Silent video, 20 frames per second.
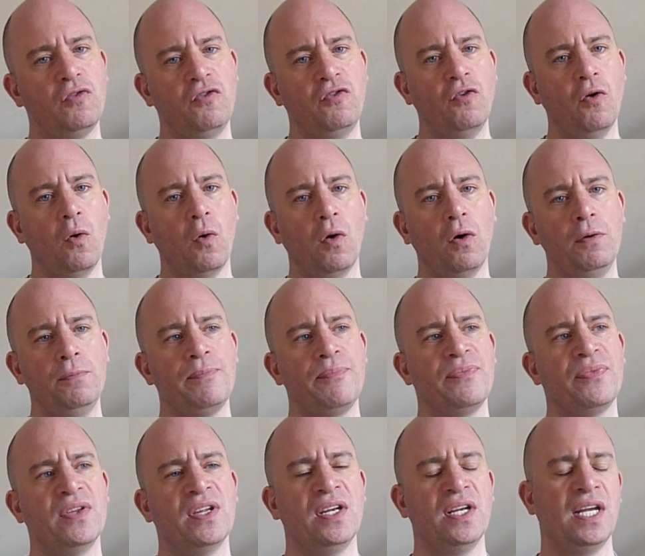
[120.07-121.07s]
4,
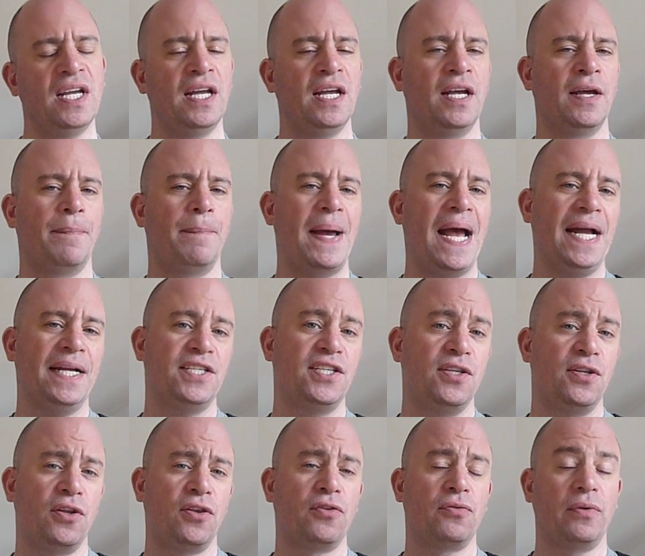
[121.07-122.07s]
back to
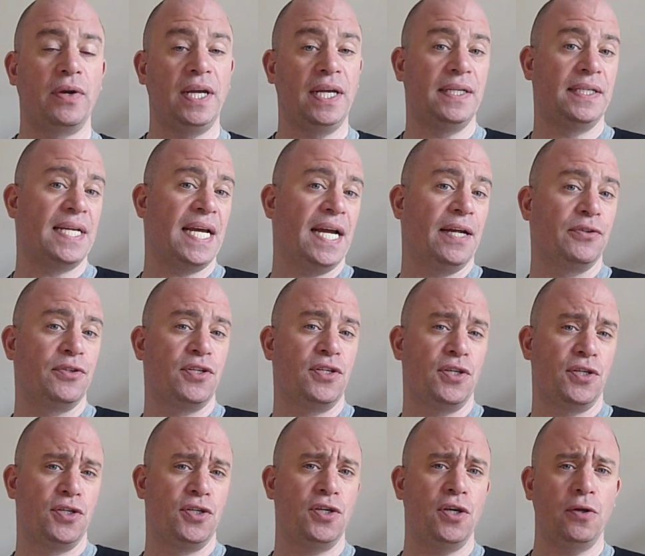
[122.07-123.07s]
the 3 and down to
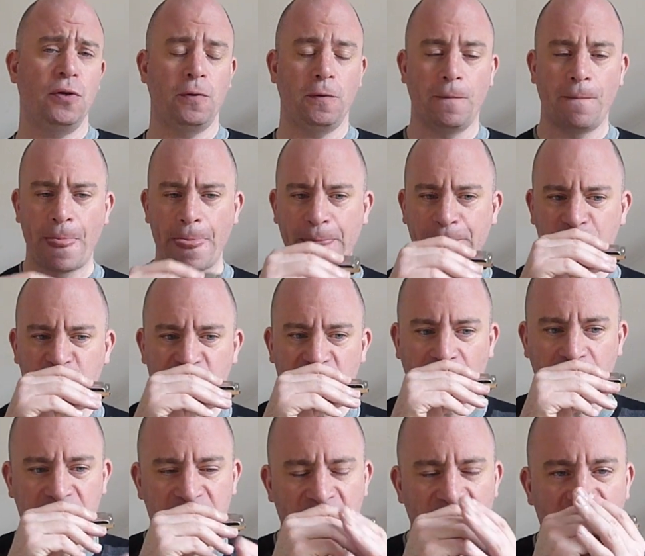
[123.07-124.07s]
the 2.
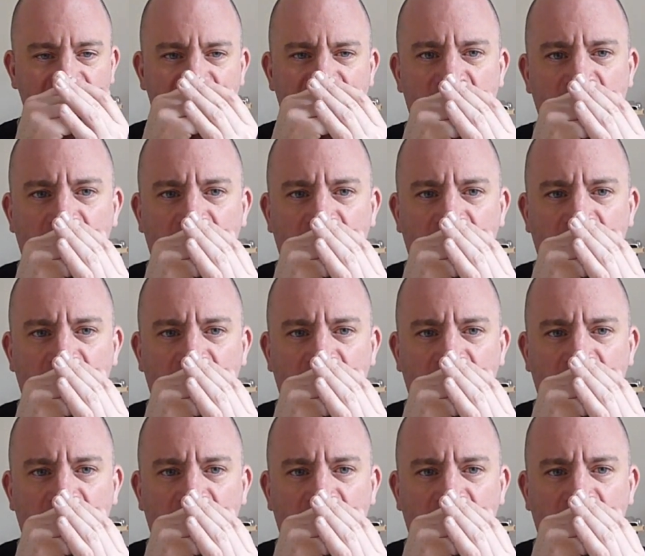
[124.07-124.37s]
So it's this.